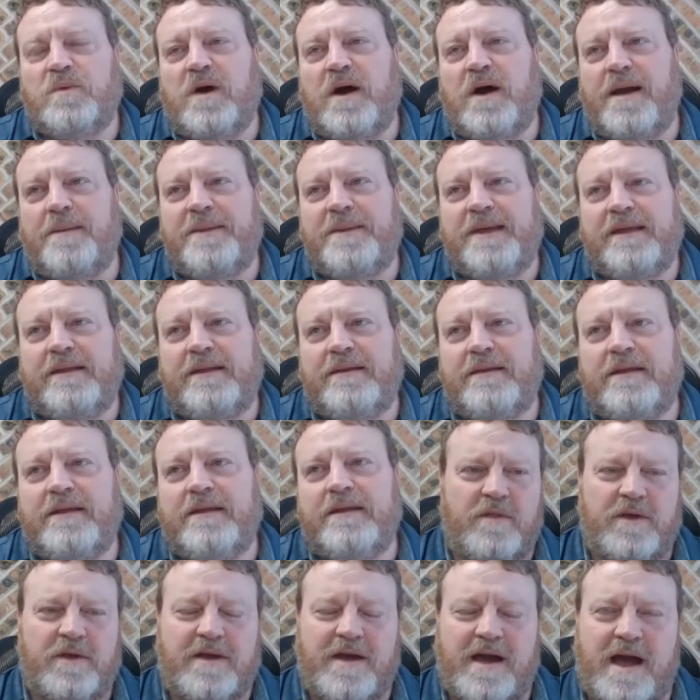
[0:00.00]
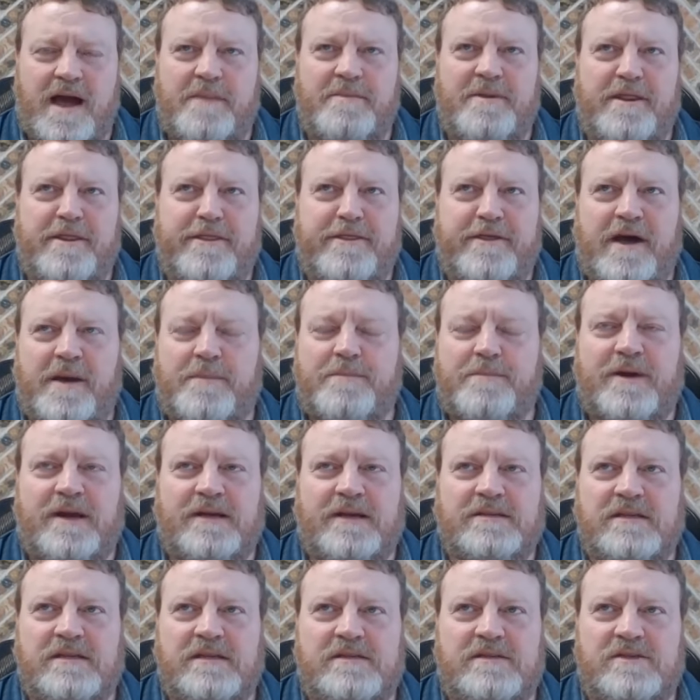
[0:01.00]
Well, I mean, the common thought
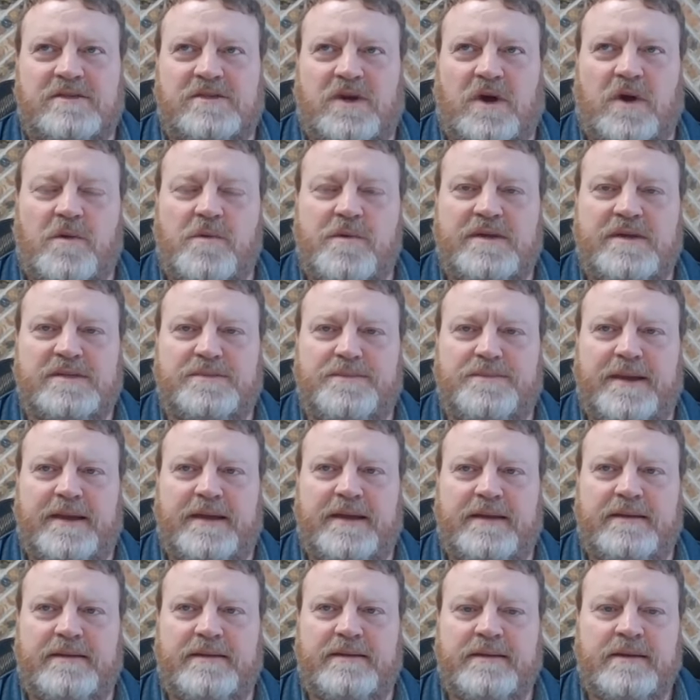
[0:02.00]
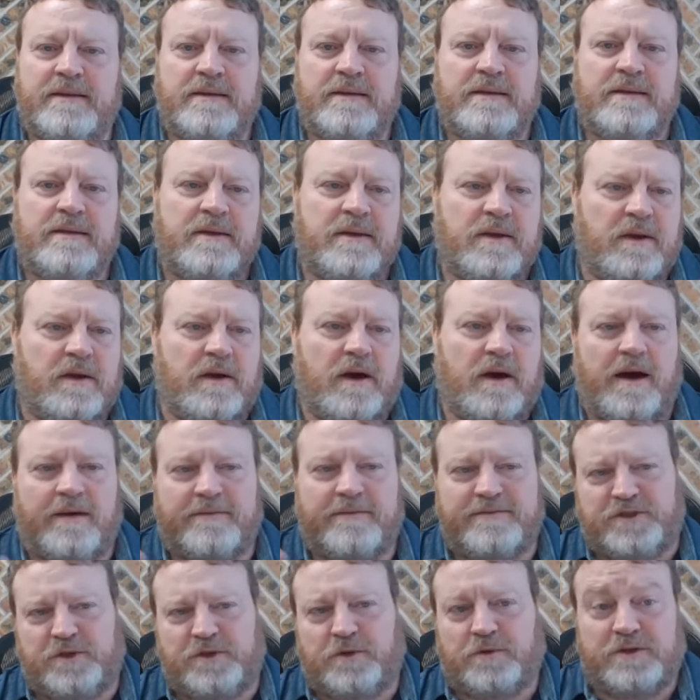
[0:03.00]
process has always been
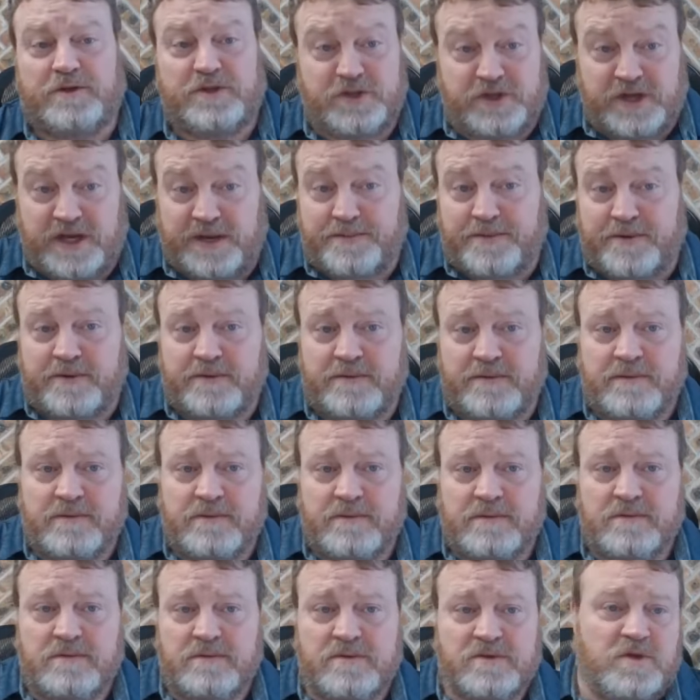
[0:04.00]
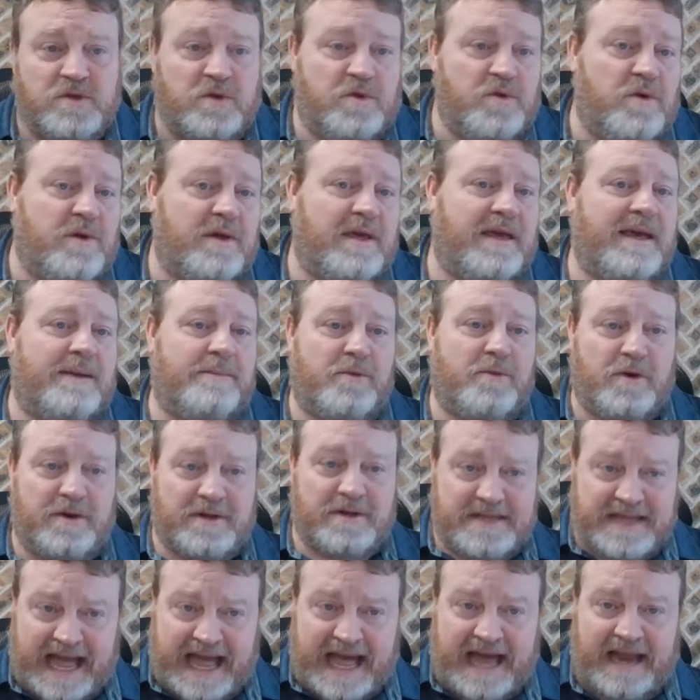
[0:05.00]
offshore is cheaper, so you can get more
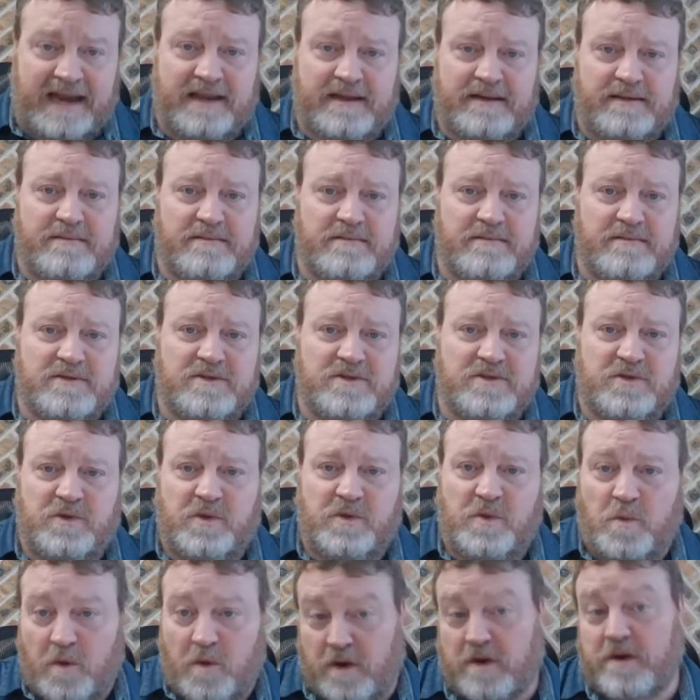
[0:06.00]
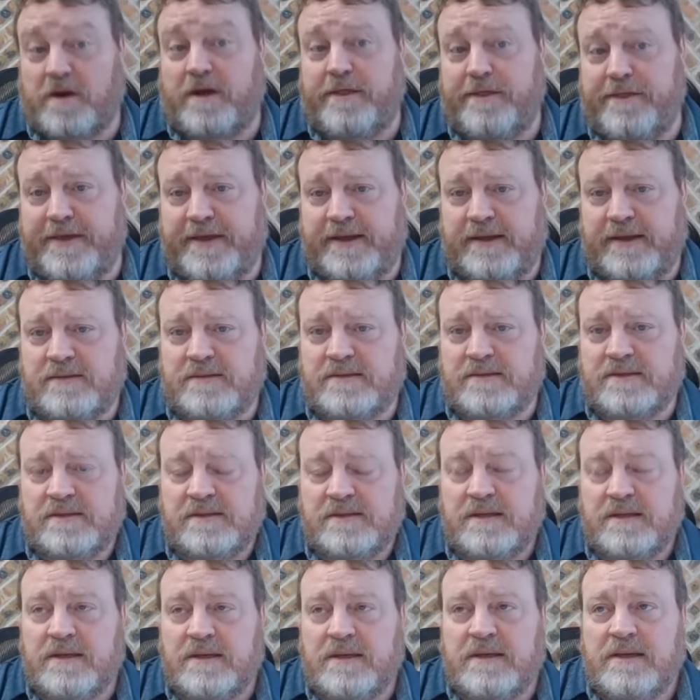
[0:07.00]
talent to work on things.
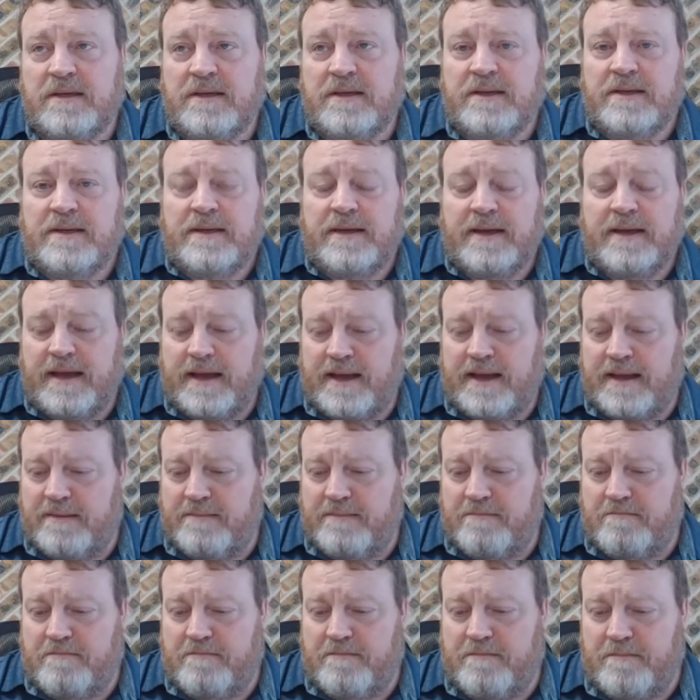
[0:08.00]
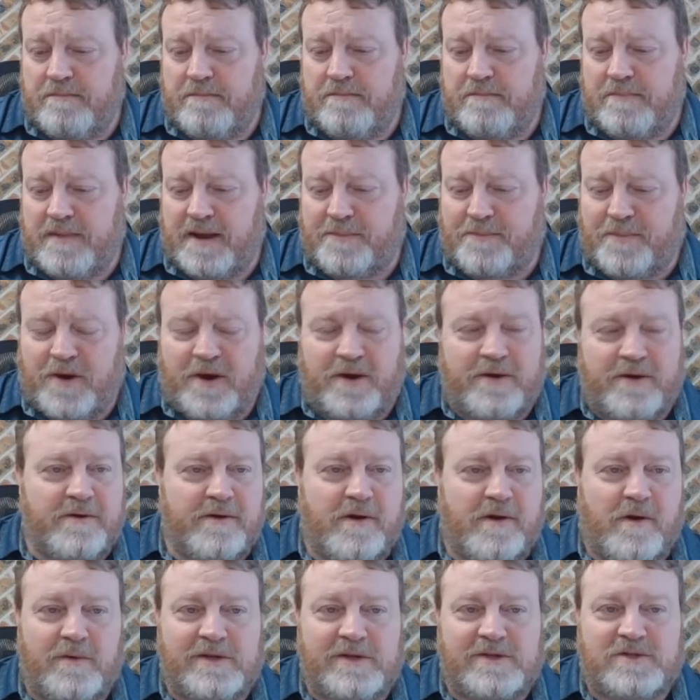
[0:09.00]
Mm-hmm. And my
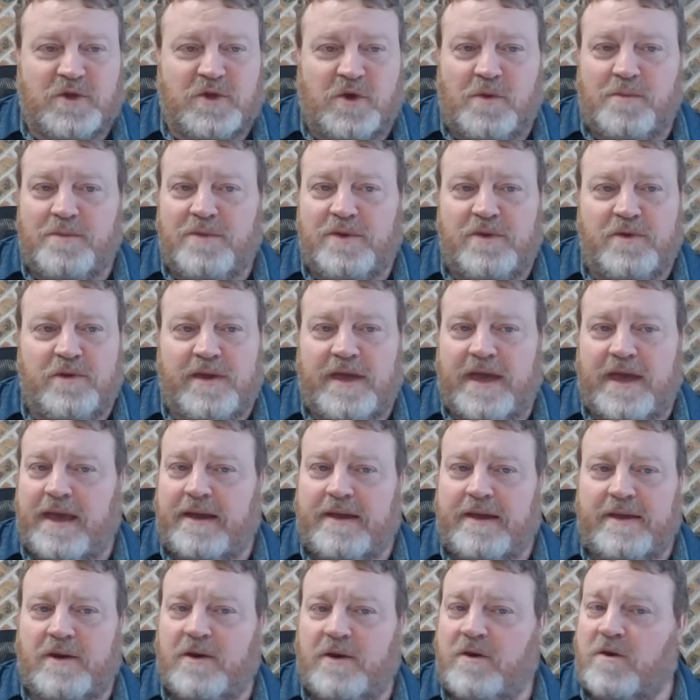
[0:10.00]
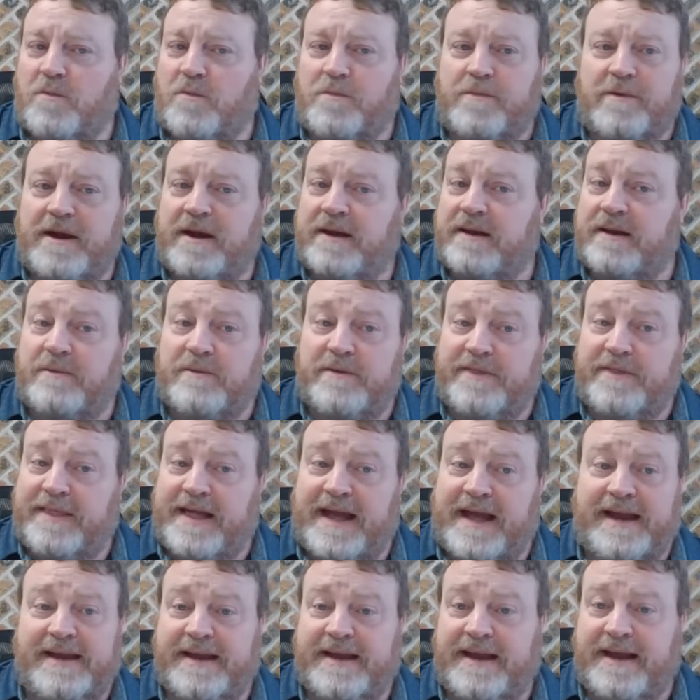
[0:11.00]
partner always told me you can't get a girl pregnant with
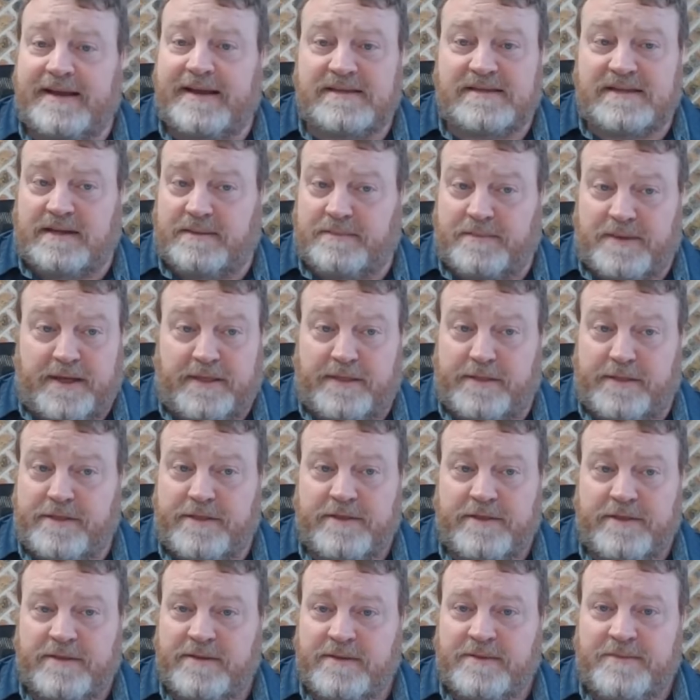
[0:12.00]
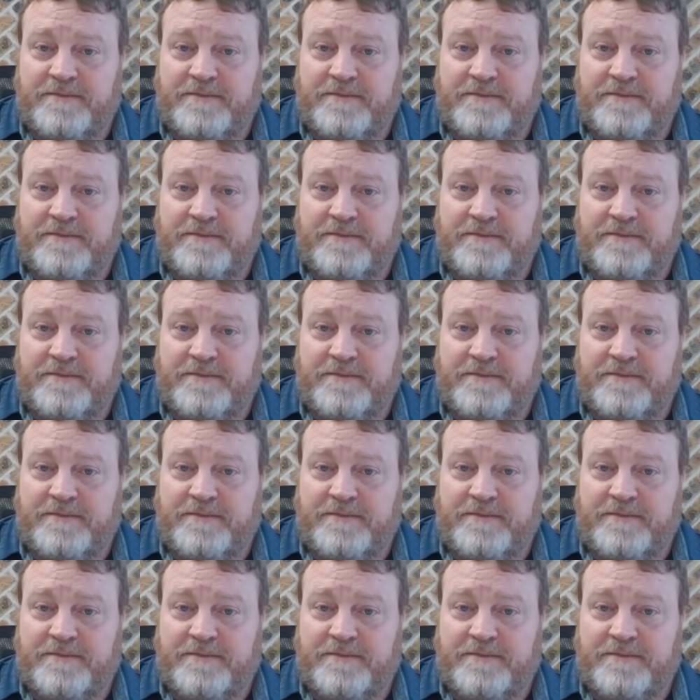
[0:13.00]
9 guys in a month,